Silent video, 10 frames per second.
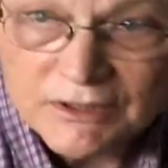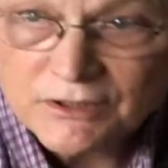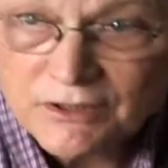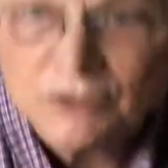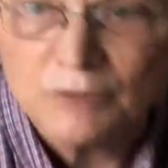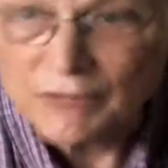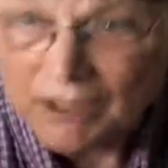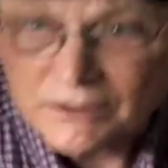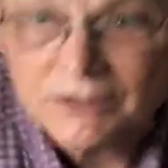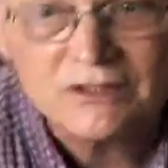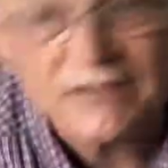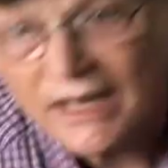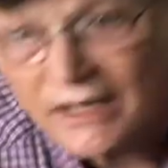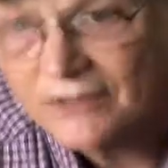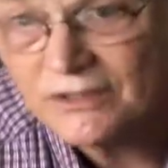system, not this
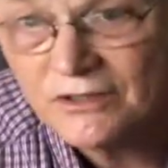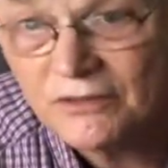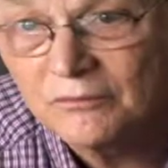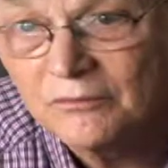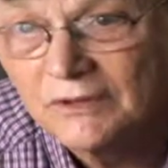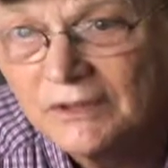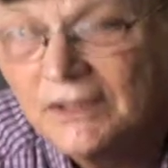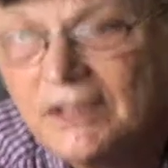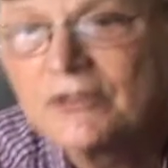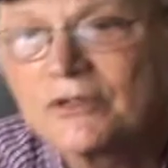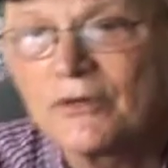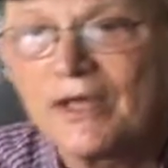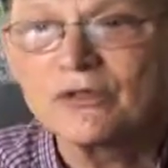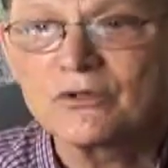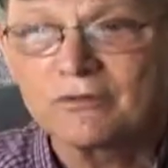static system. So
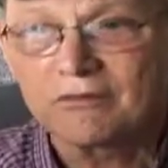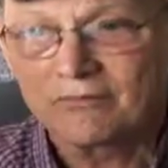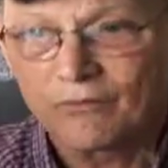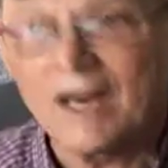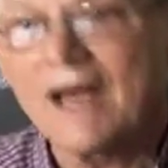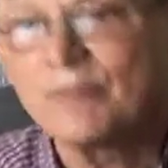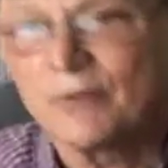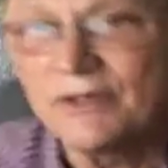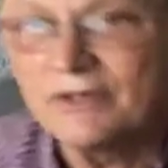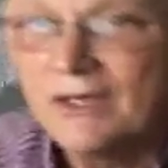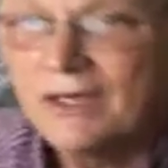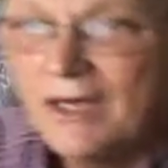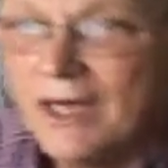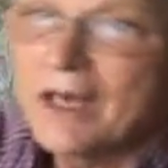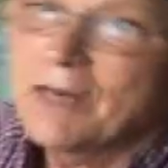that's what I preach.
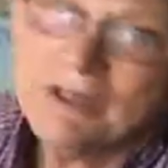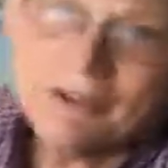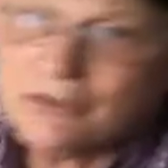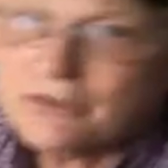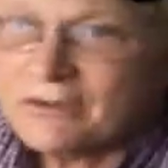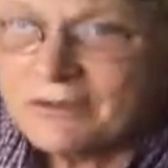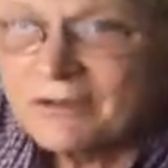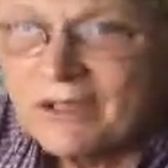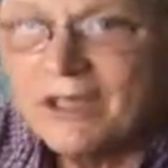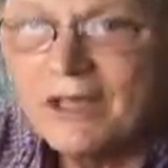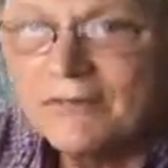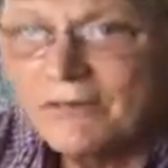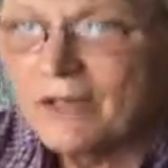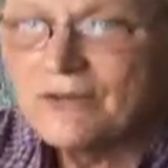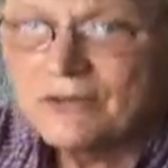And I'm a Christian. I
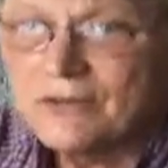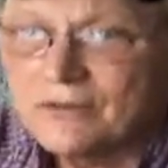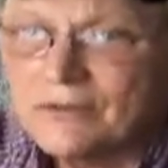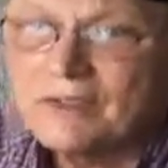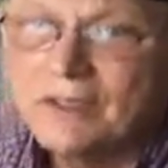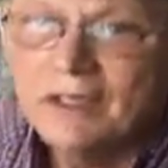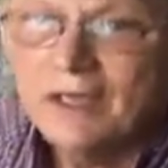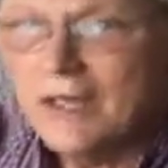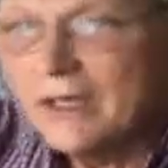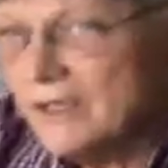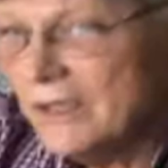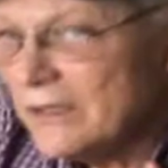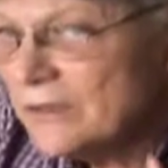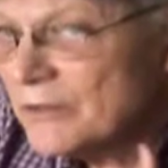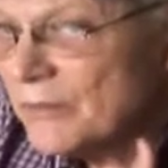follow Jesus. And
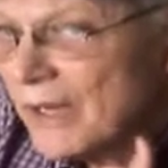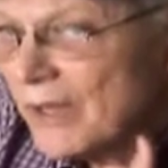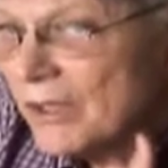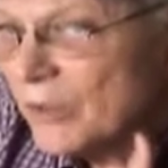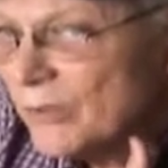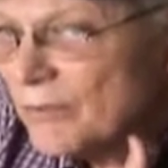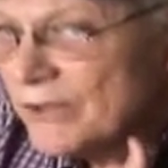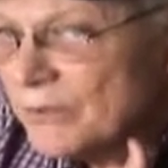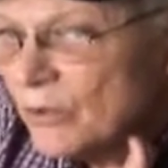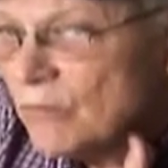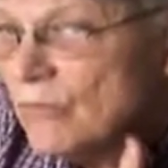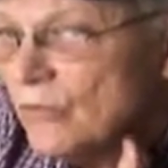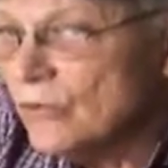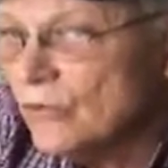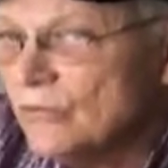he's about helping people
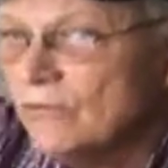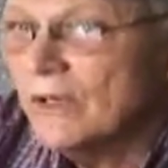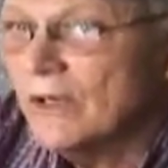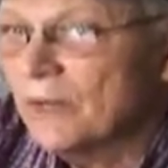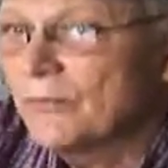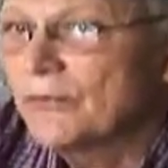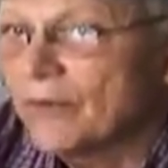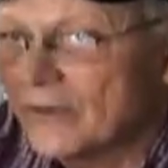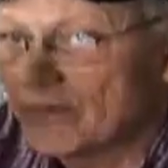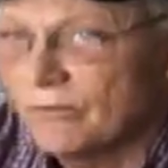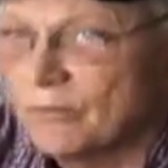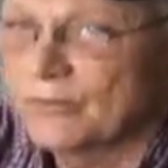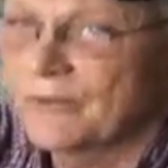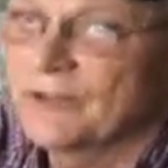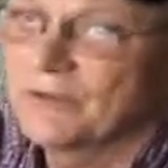move up to their full
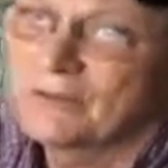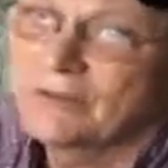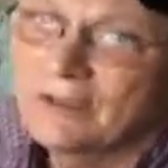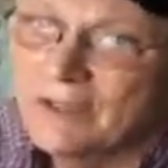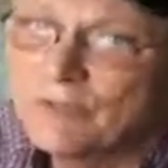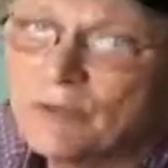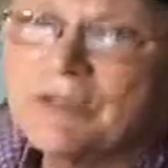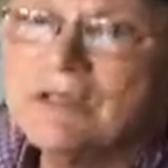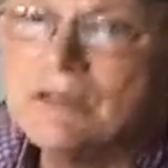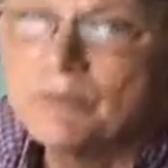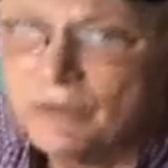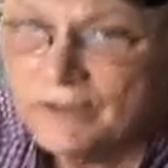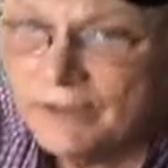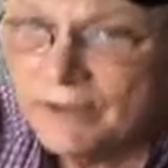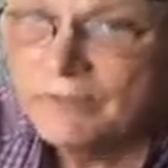potential in life, to be
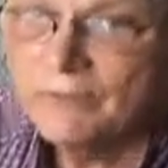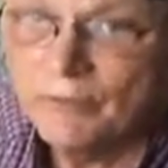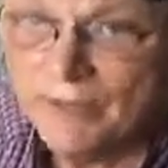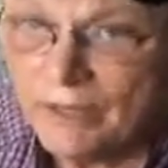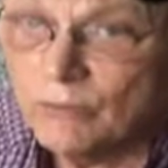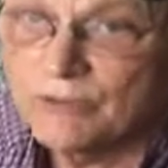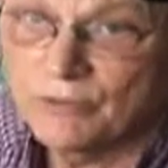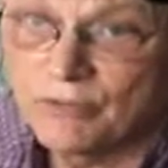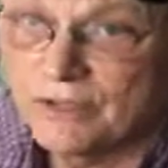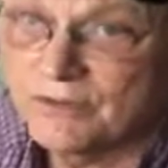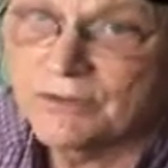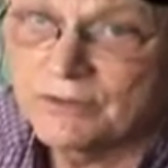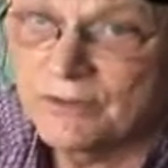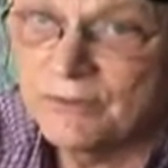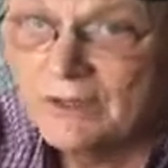liberated from that which oppresses them